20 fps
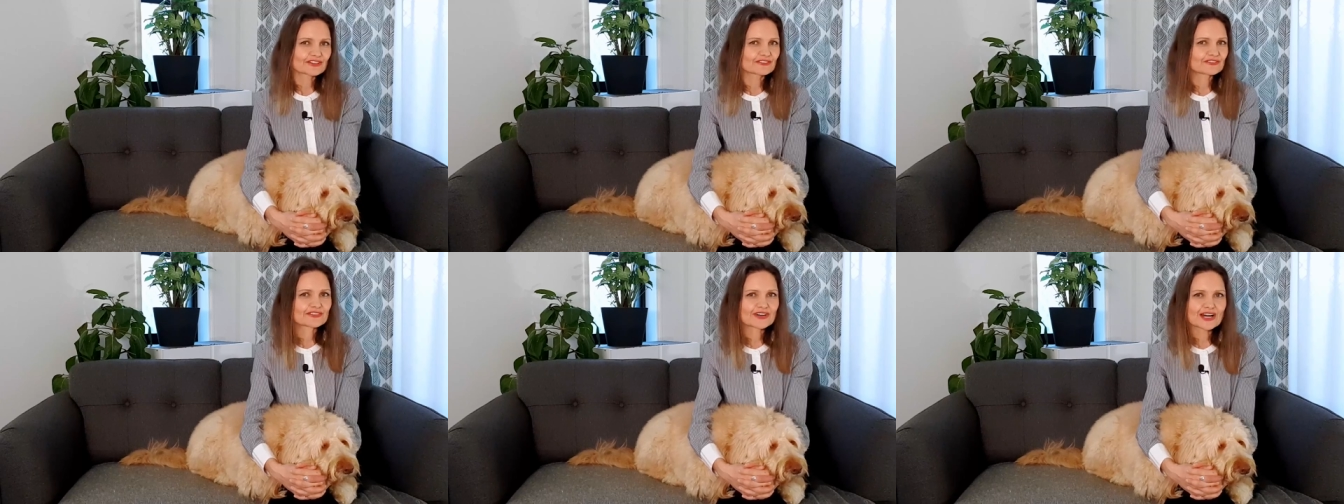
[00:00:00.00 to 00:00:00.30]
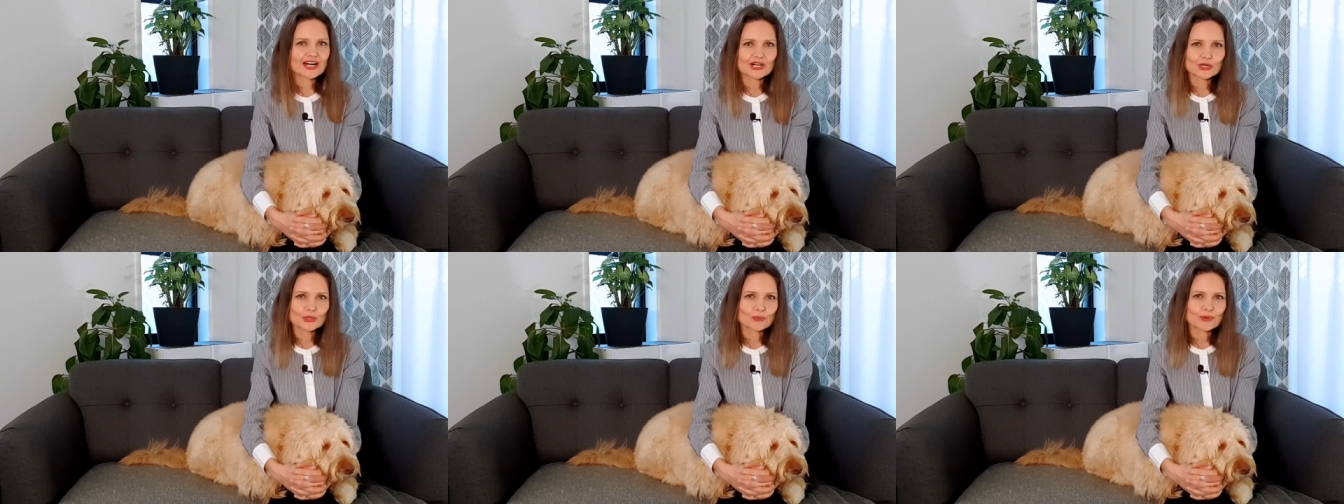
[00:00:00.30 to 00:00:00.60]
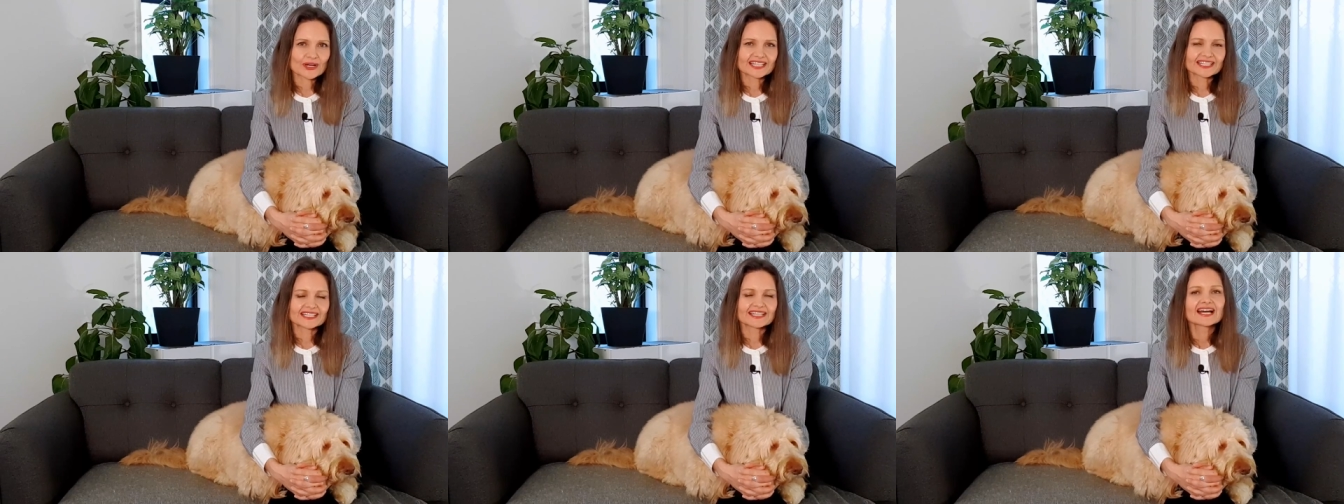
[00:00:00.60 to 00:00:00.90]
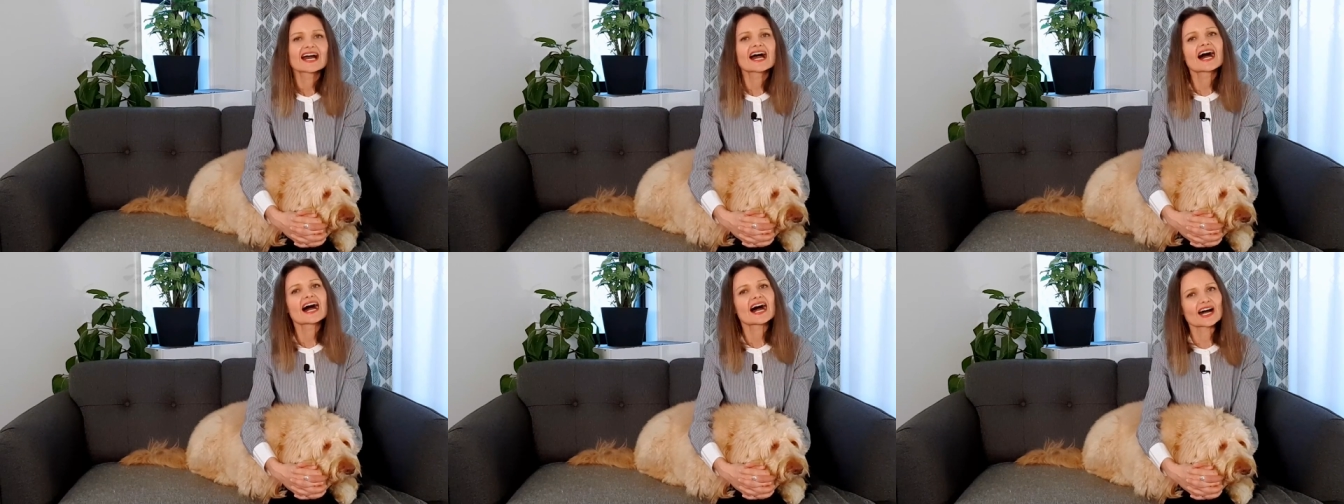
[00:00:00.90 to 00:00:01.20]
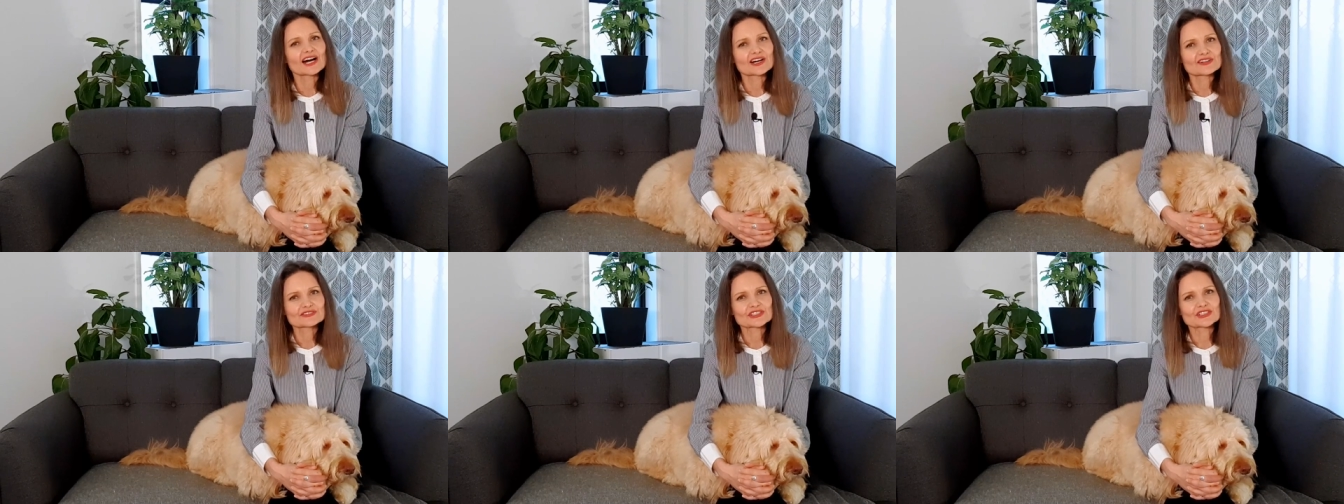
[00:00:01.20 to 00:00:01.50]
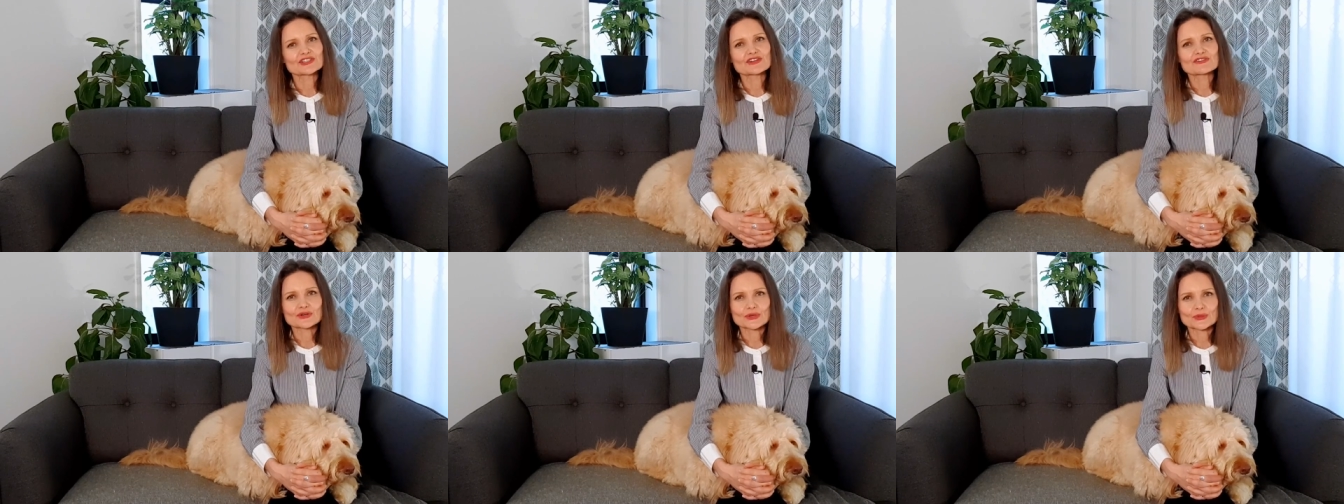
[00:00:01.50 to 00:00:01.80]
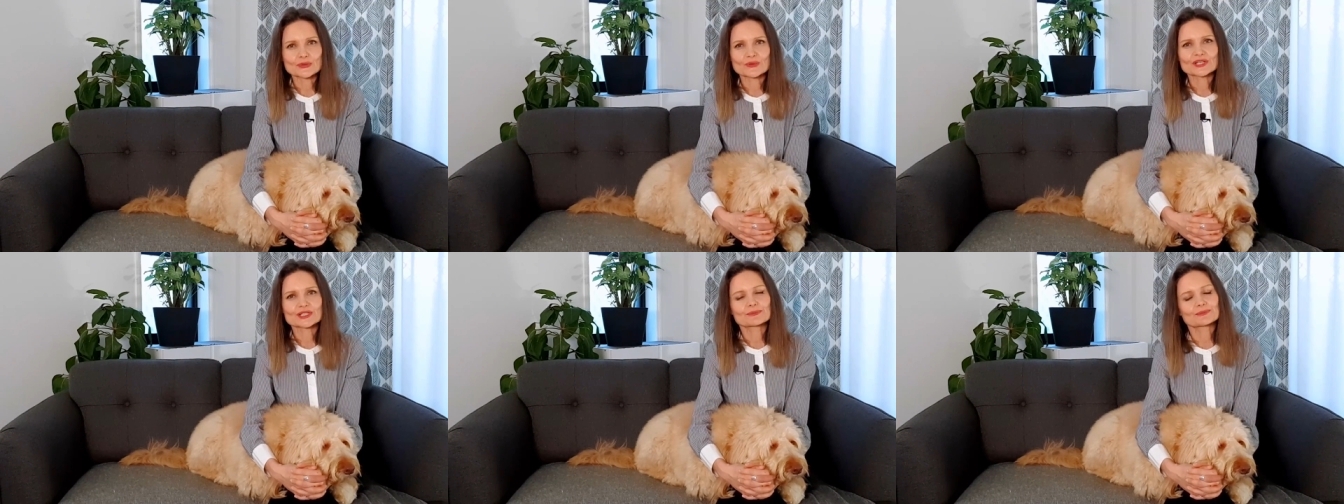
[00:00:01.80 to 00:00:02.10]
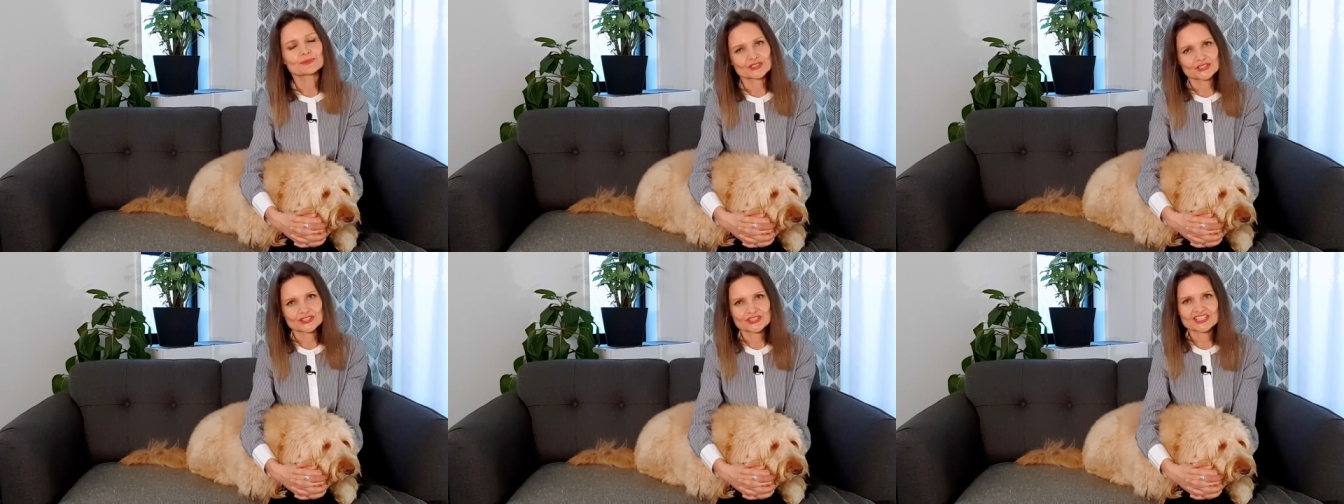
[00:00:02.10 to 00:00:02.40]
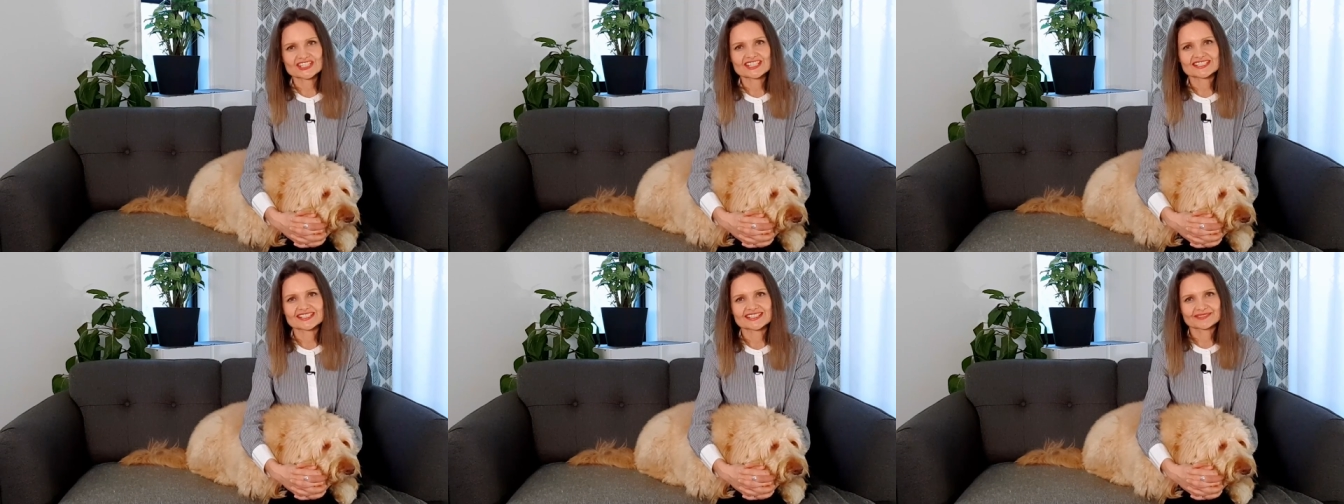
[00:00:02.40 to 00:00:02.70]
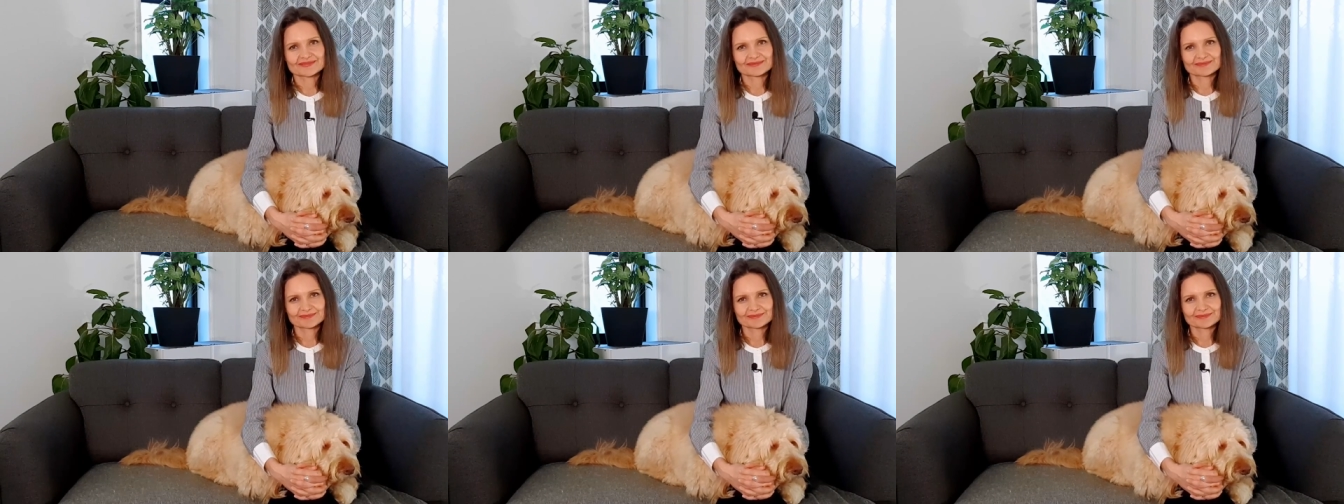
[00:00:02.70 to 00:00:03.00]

from far away after you've already purchased it.